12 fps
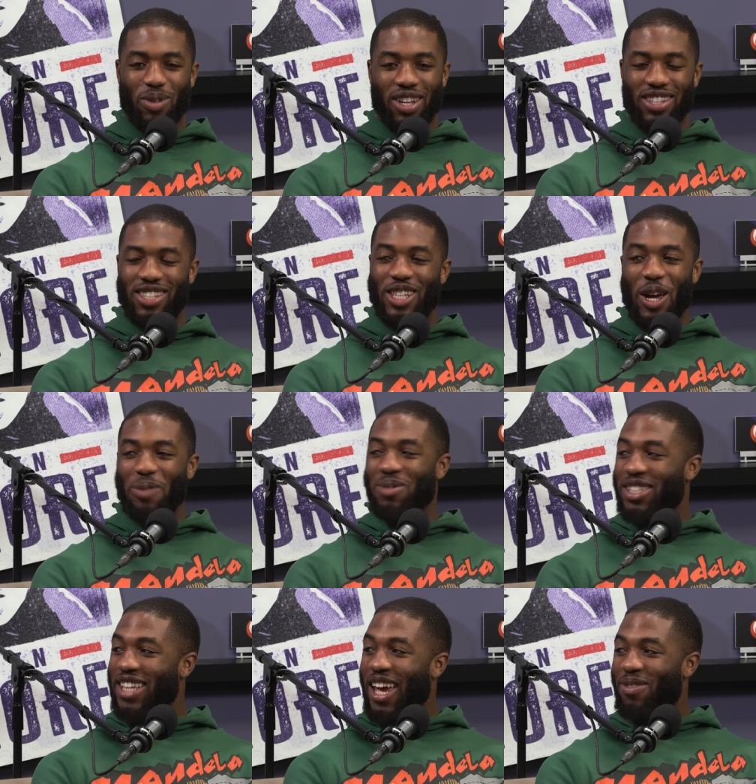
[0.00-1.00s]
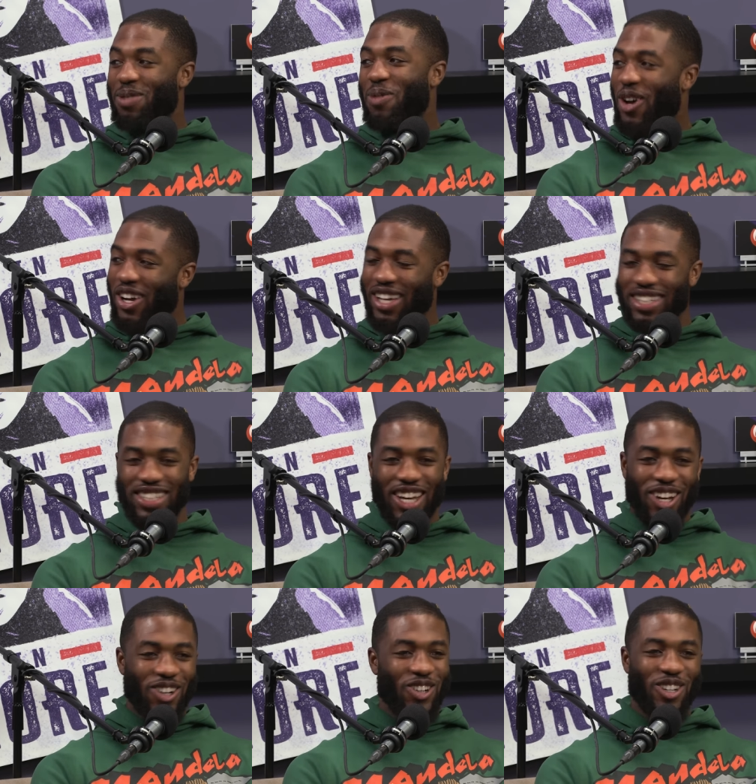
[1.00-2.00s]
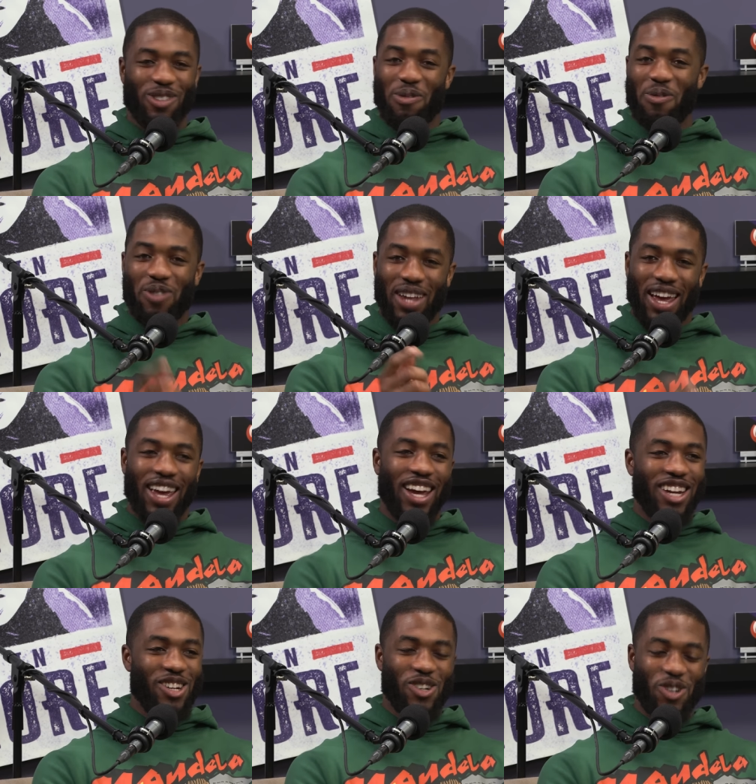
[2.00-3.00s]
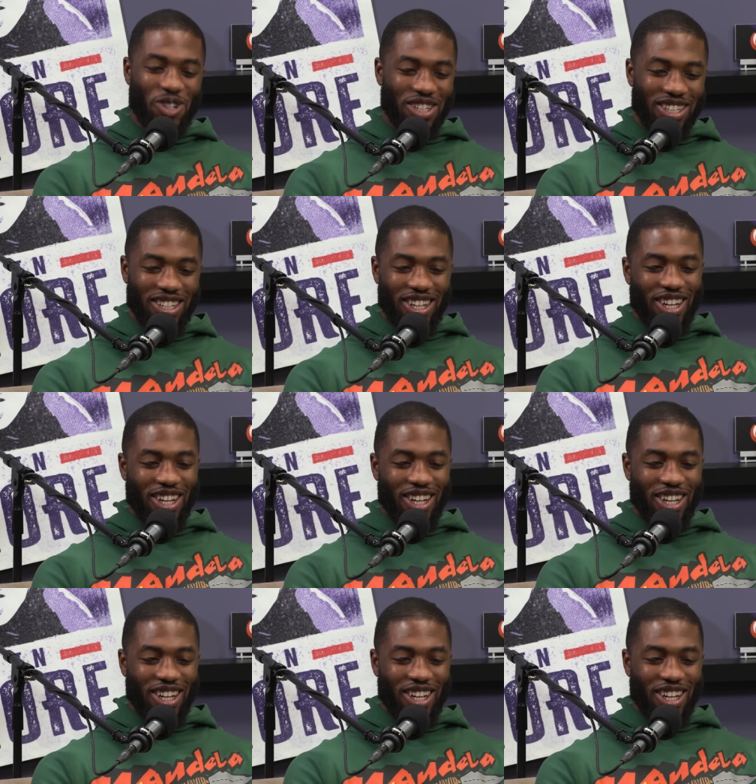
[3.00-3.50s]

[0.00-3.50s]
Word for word: and then right. something just happens, the ball gets out, or some flag and hold it.